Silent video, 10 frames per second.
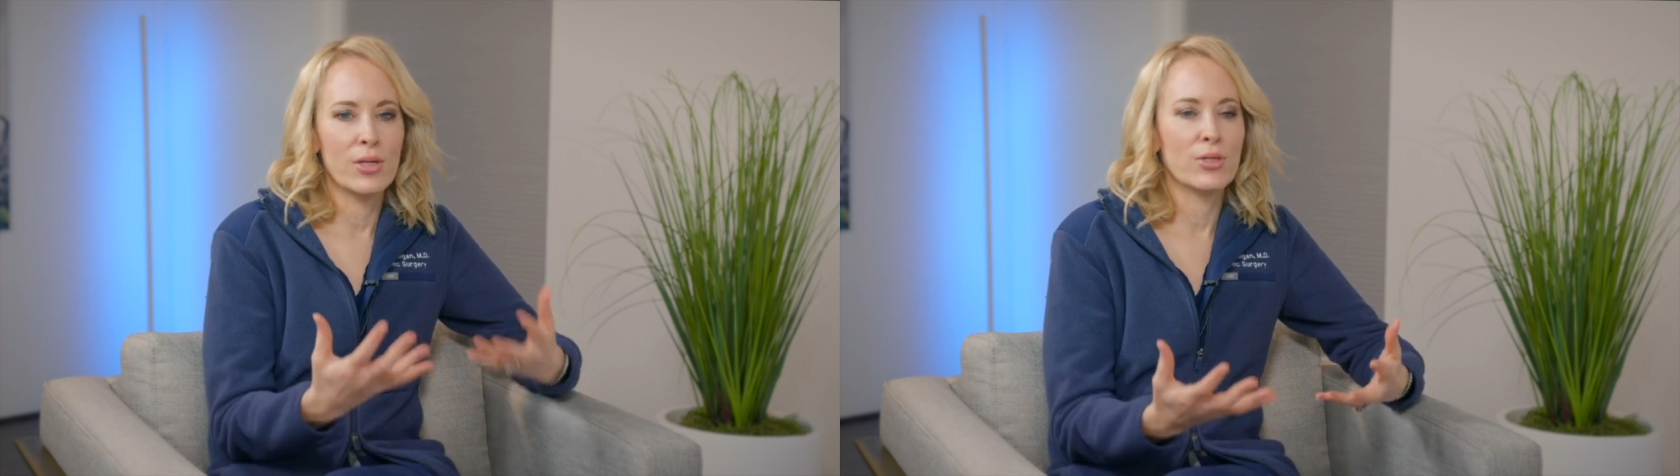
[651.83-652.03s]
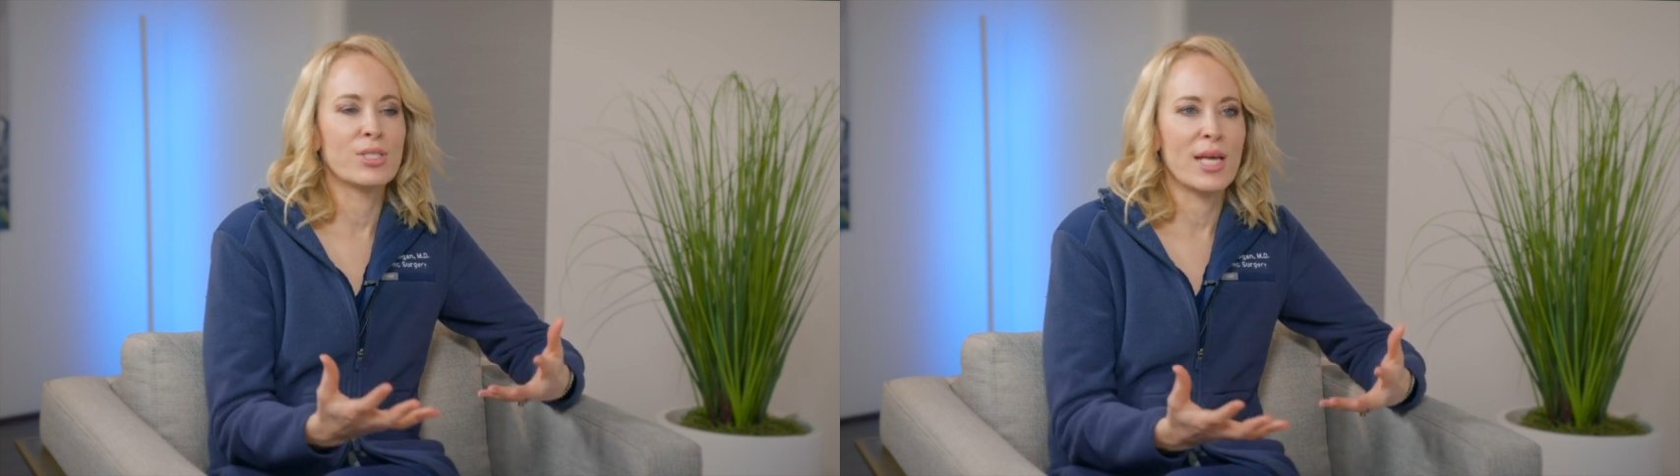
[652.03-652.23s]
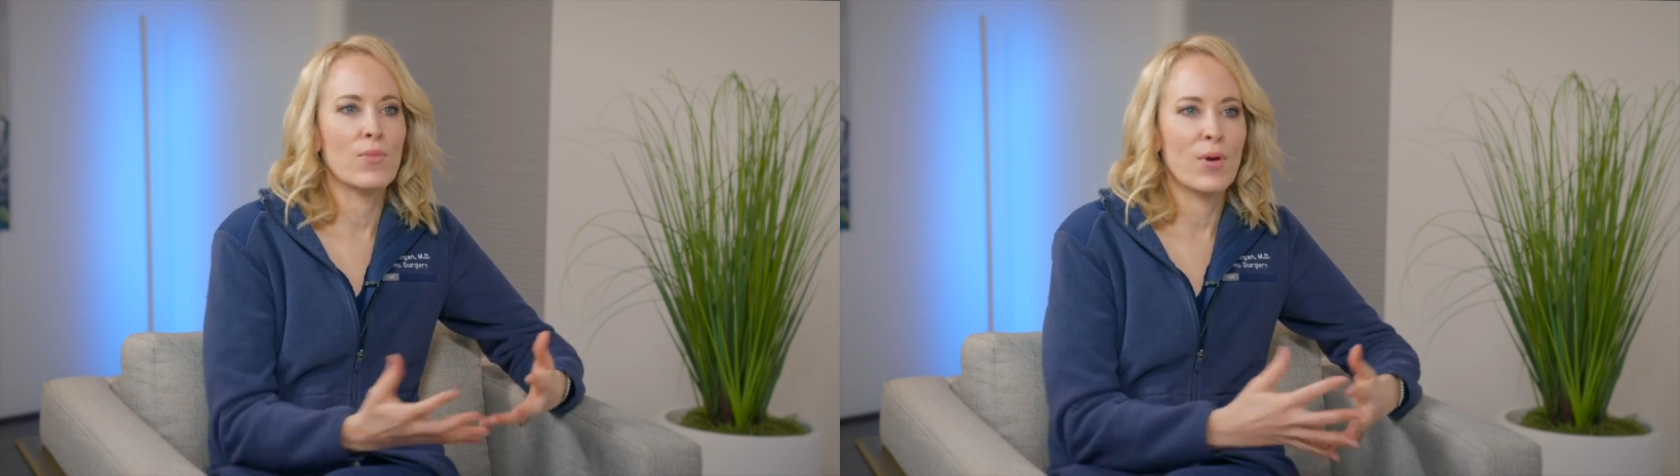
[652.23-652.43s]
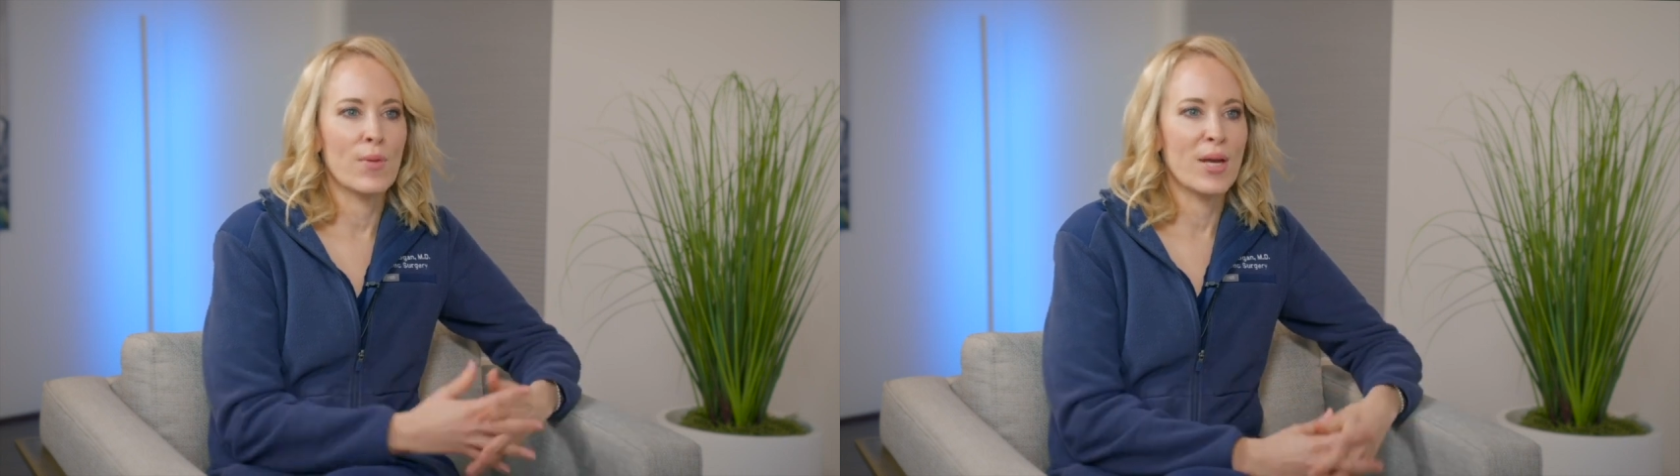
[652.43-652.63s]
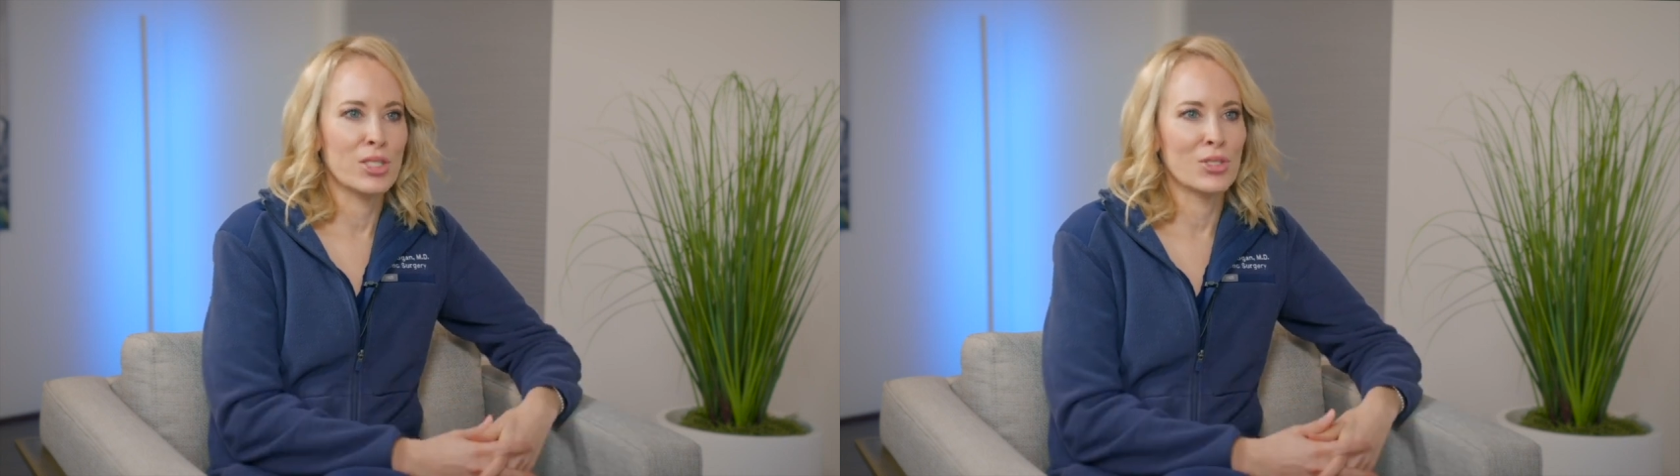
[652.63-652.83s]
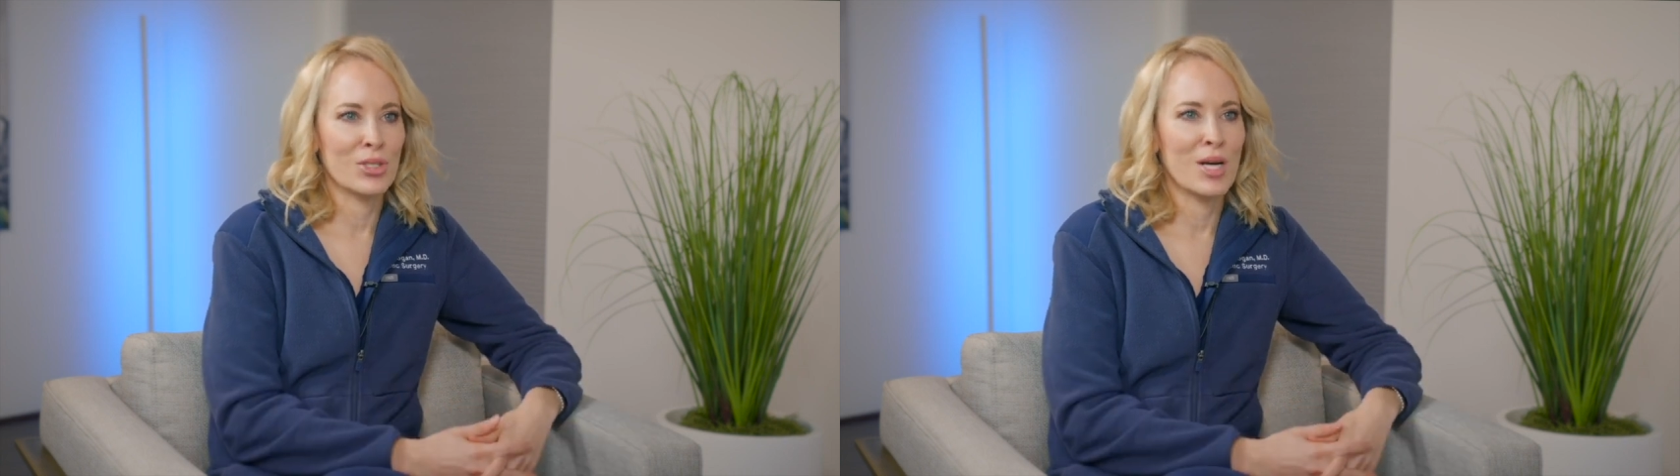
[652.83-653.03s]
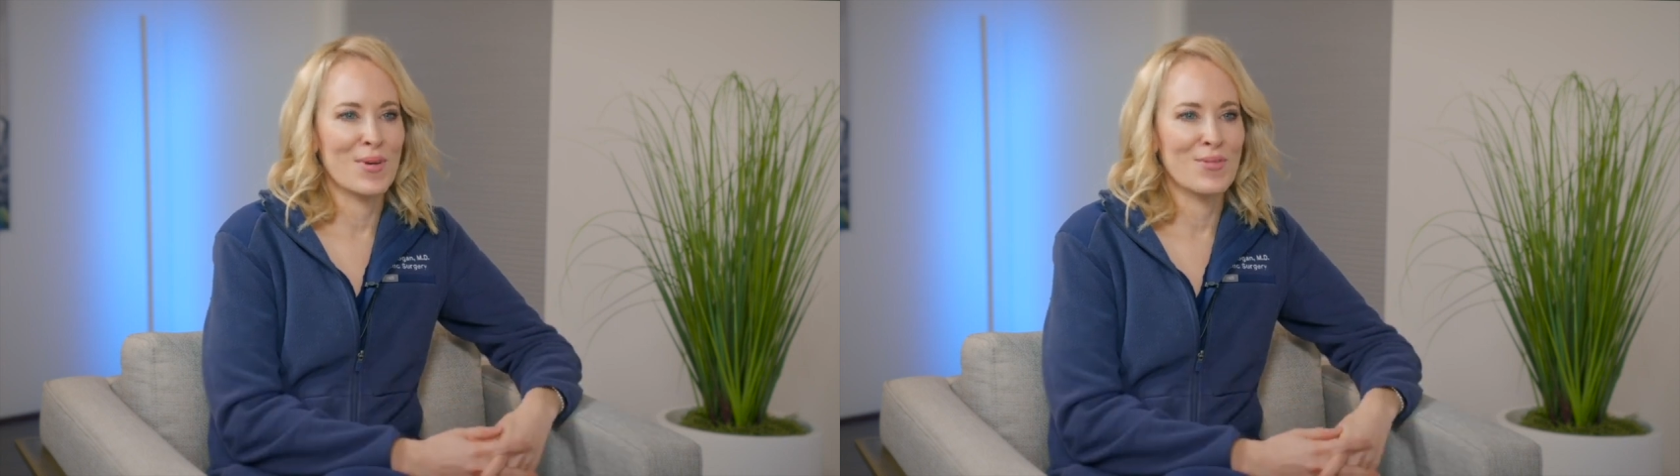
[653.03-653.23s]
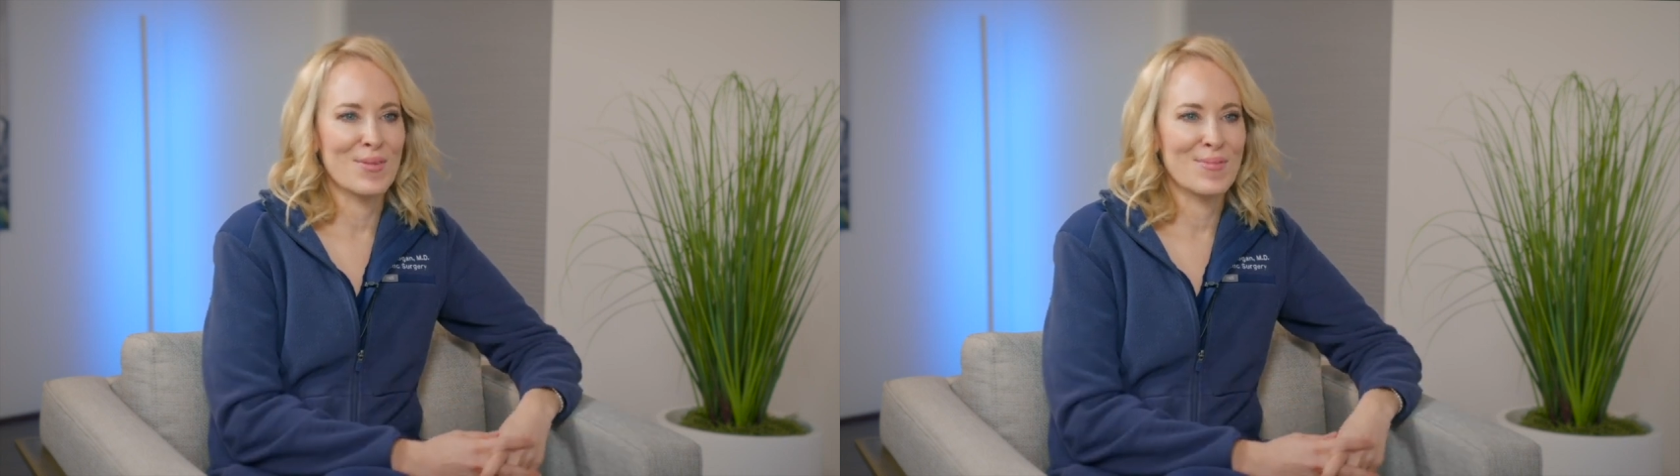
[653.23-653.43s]
understand where patients are
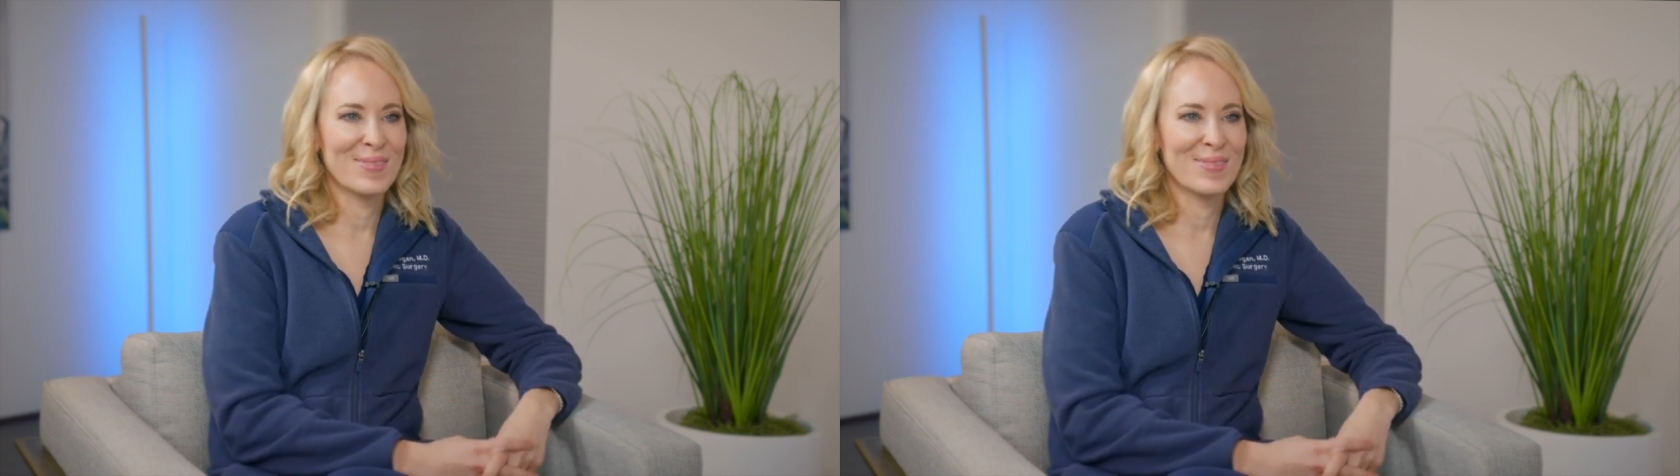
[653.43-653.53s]
coming from.